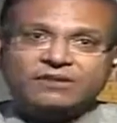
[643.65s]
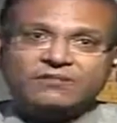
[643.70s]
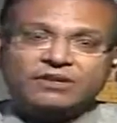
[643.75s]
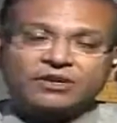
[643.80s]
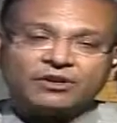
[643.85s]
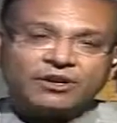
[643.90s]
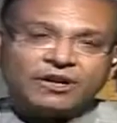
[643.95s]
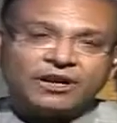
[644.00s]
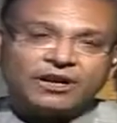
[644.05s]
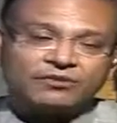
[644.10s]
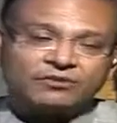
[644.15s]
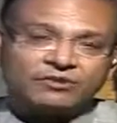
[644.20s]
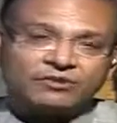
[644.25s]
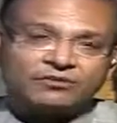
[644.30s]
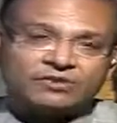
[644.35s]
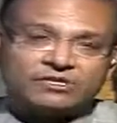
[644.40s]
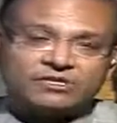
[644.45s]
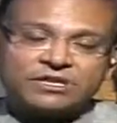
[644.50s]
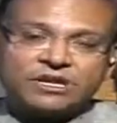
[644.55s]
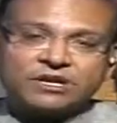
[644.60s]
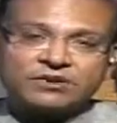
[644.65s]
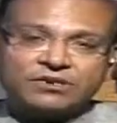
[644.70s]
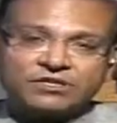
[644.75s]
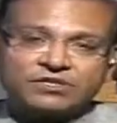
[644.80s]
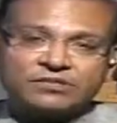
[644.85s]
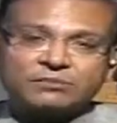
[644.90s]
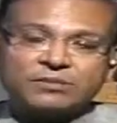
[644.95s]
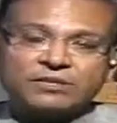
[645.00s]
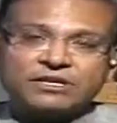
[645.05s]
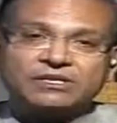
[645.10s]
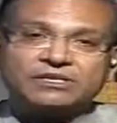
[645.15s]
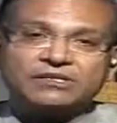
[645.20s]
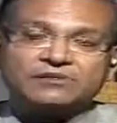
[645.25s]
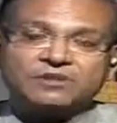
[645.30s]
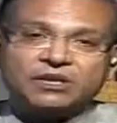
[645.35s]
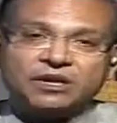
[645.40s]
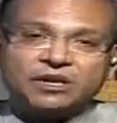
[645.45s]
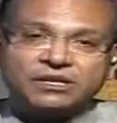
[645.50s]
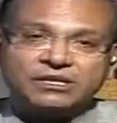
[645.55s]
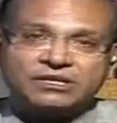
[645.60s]
We're going to have to invest hundreds of billions of
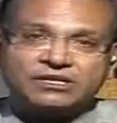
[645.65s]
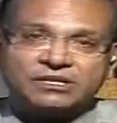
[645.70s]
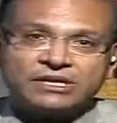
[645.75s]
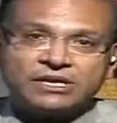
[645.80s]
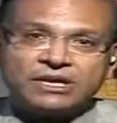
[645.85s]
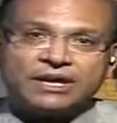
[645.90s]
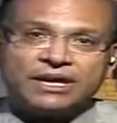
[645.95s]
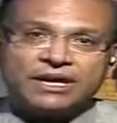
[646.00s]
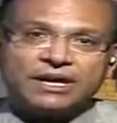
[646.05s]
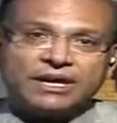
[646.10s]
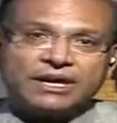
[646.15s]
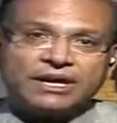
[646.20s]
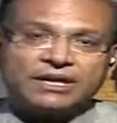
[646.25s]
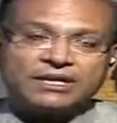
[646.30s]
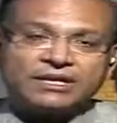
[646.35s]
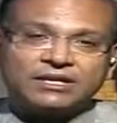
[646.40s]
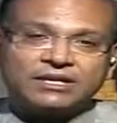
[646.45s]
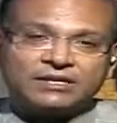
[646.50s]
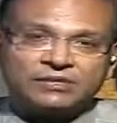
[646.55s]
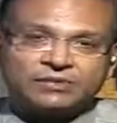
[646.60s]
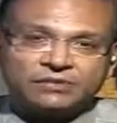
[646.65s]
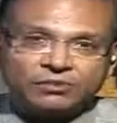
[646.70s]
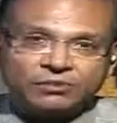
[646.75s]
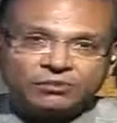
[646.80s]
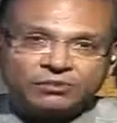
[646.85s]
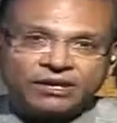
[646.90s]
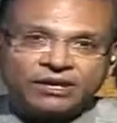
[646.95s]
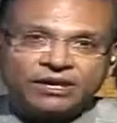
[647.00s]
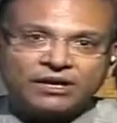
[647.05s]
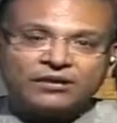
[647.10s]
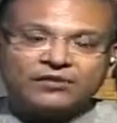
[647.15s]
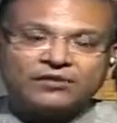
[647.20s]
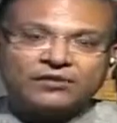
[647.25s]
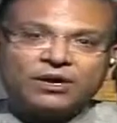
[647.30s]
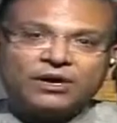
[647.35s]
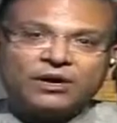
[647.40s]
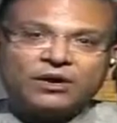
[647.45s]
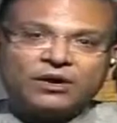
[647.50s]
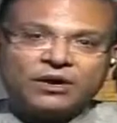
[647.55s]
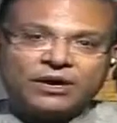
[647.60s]
dollars in
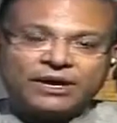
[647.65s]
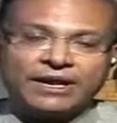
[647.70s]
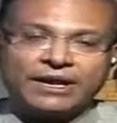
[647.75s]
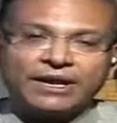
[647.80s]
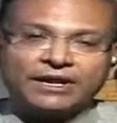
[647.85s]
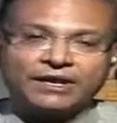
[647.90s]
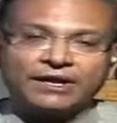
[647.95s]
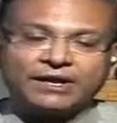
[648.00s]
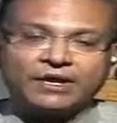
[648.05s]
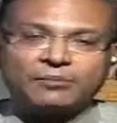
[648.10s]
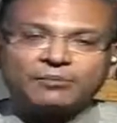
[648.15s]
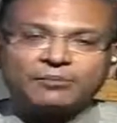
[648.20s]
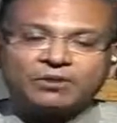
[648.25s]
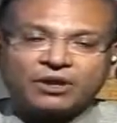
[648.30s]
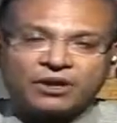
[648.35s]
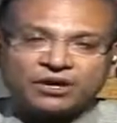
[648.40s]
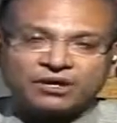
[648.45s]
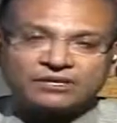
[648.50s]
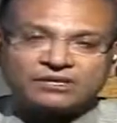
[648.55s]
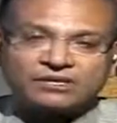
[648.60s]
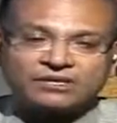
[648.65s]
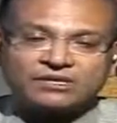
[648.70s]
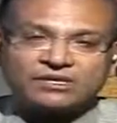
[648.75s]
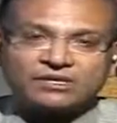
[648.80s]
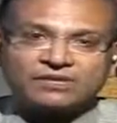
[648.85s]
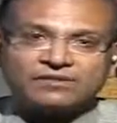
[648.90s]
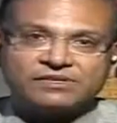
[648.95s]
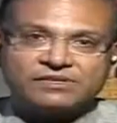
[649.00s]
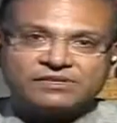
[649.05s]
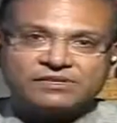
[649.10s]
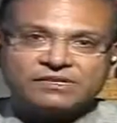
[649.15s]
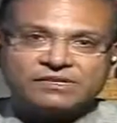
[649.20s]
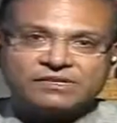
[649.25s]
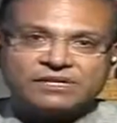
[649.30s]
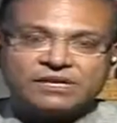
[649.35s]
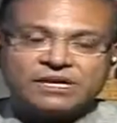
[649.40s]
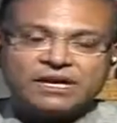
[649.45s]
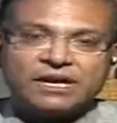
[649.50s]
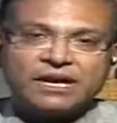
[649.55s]
consumer-oriented products and services.